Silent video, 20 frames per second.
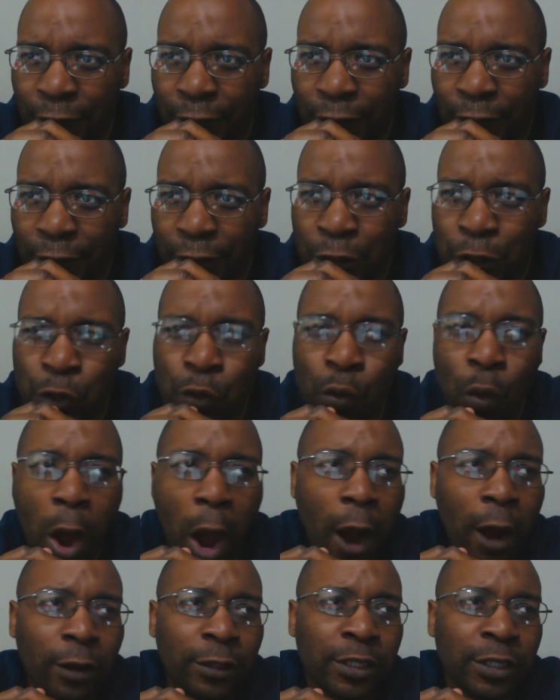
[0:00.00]
you
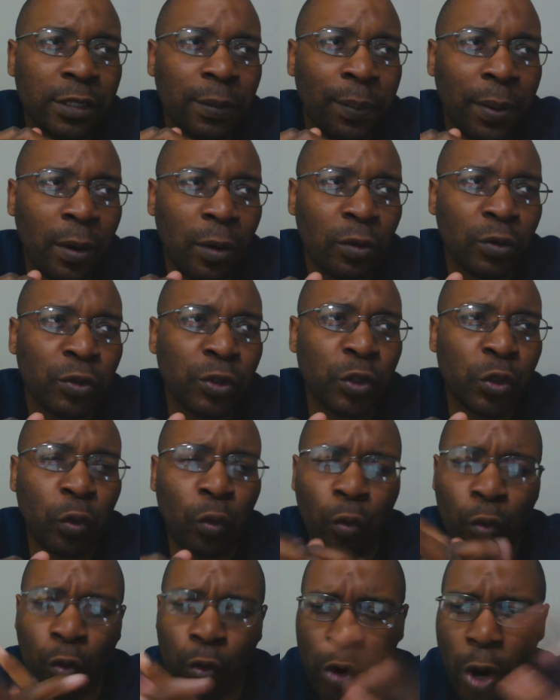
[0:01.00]
are supposed to
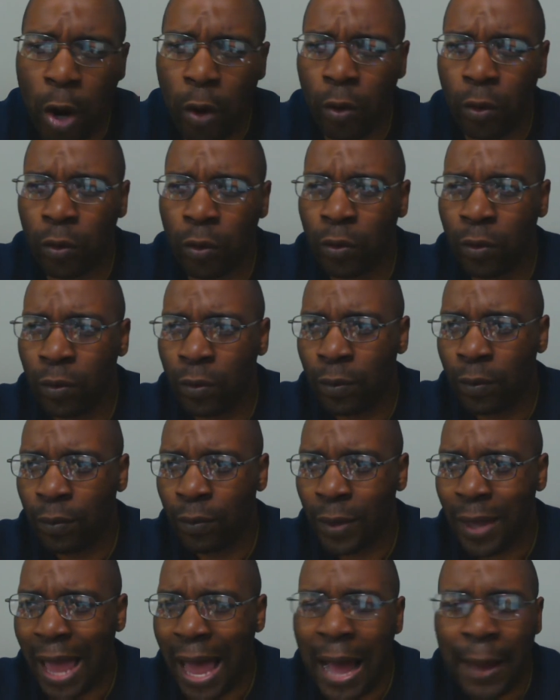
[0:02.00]
grow.
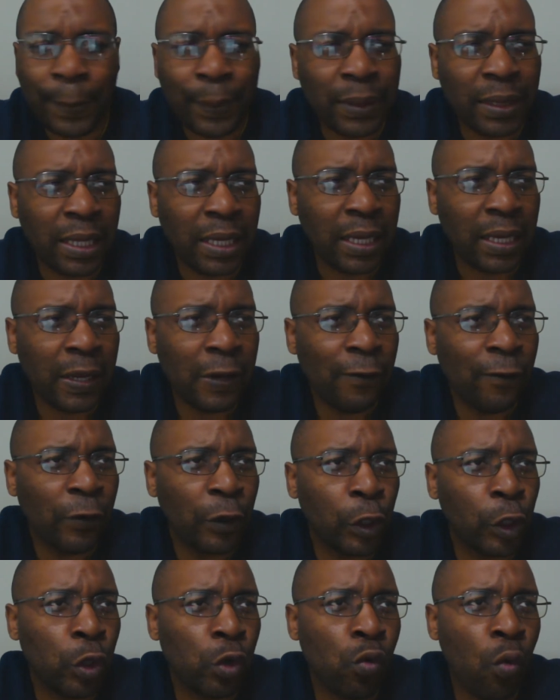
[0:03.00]
I believe
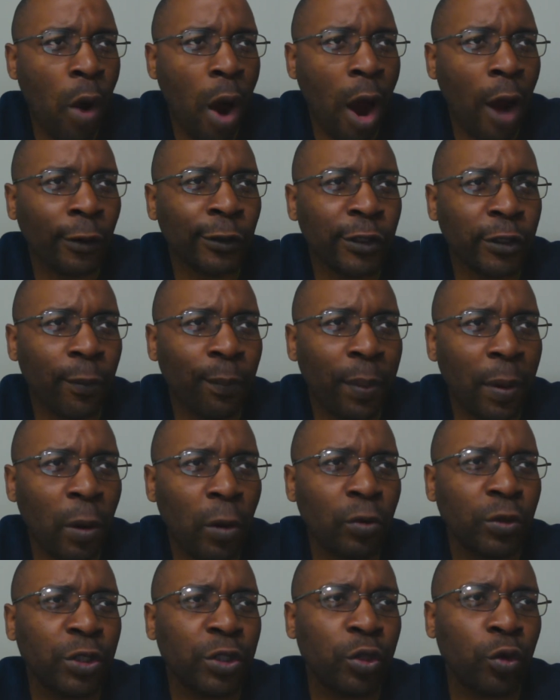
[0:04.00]
you are
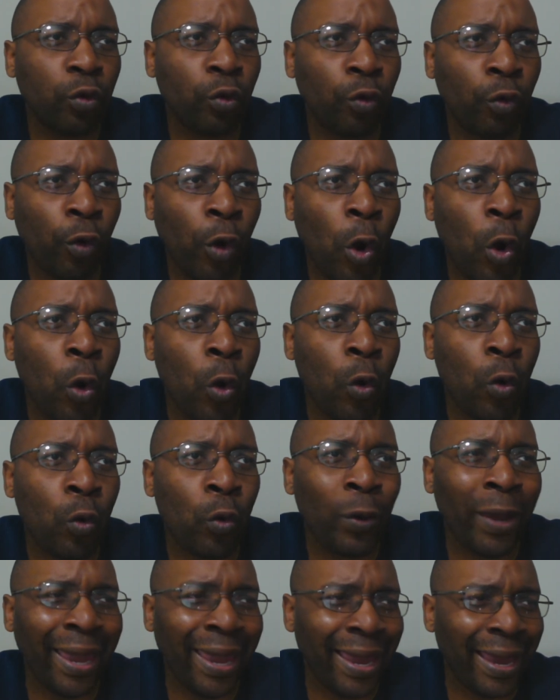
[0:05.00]
supposed to
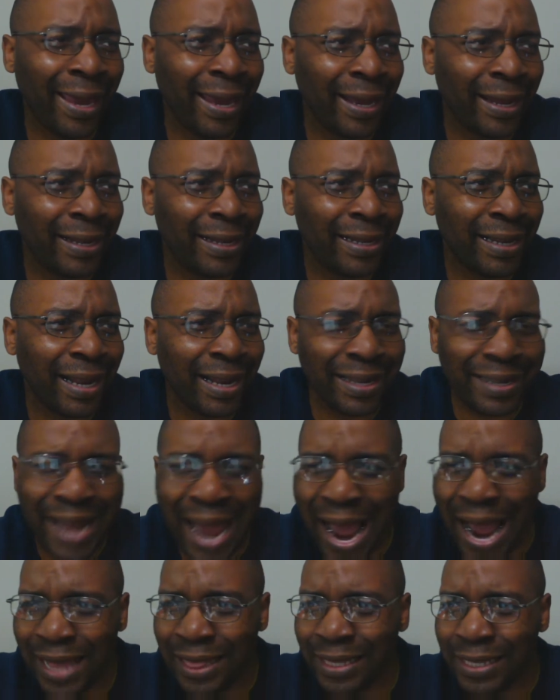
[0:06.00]
grow in
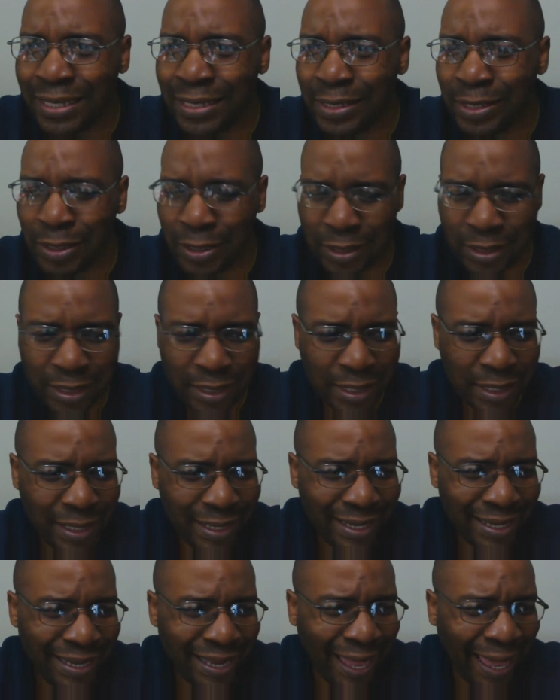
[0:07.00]
knowledge,
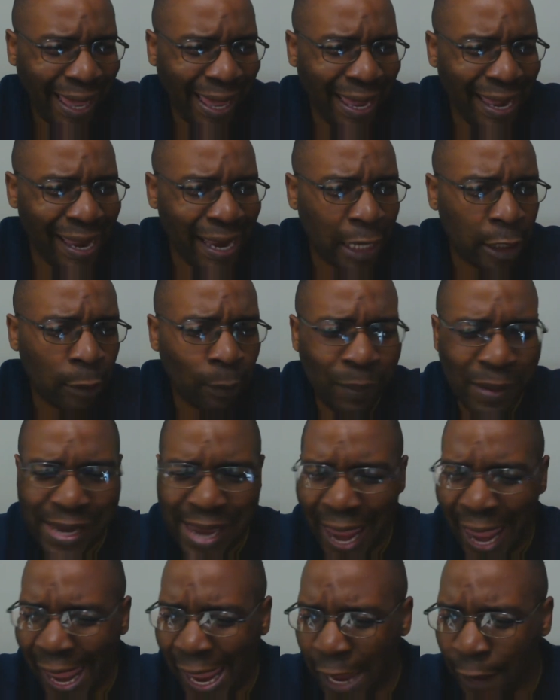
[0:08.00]
in
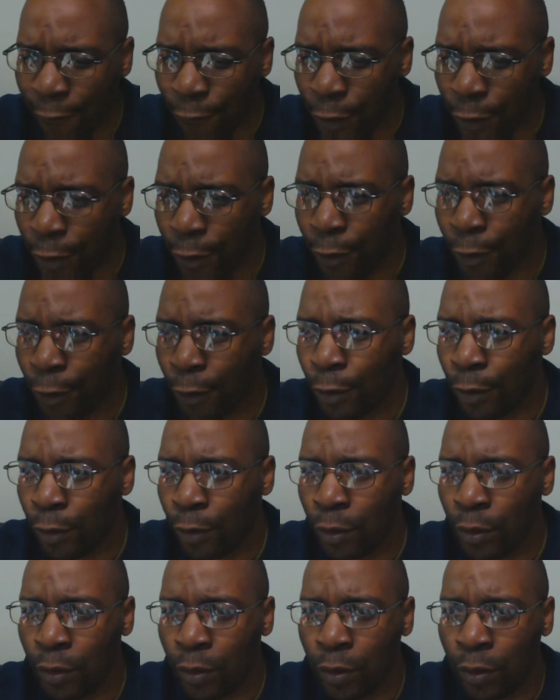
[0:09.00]
behavior,
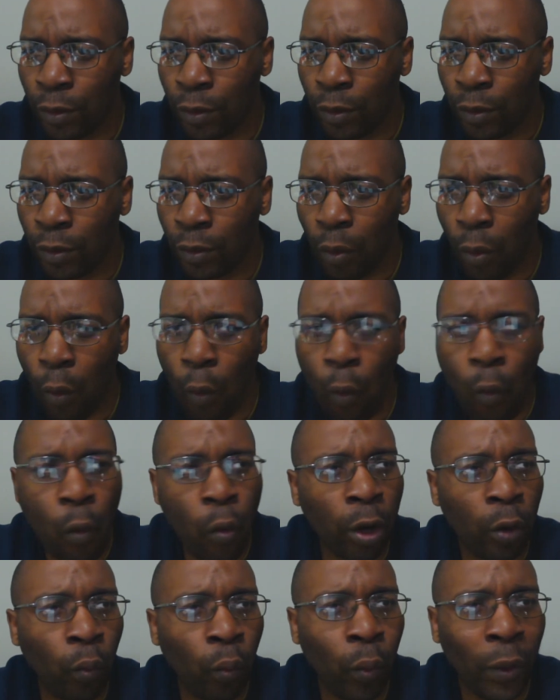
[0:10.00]

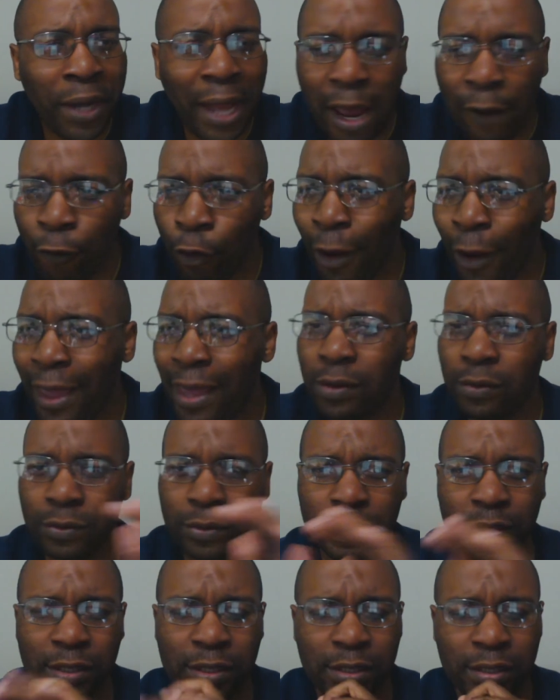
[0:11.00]
or whatever
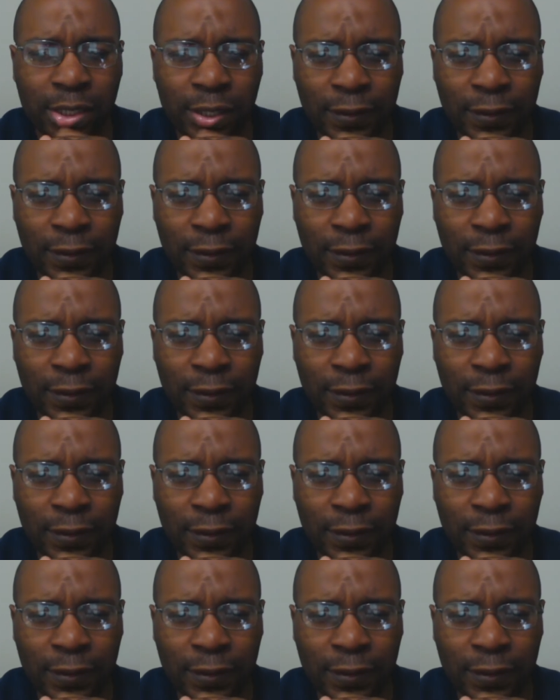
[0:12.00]
else.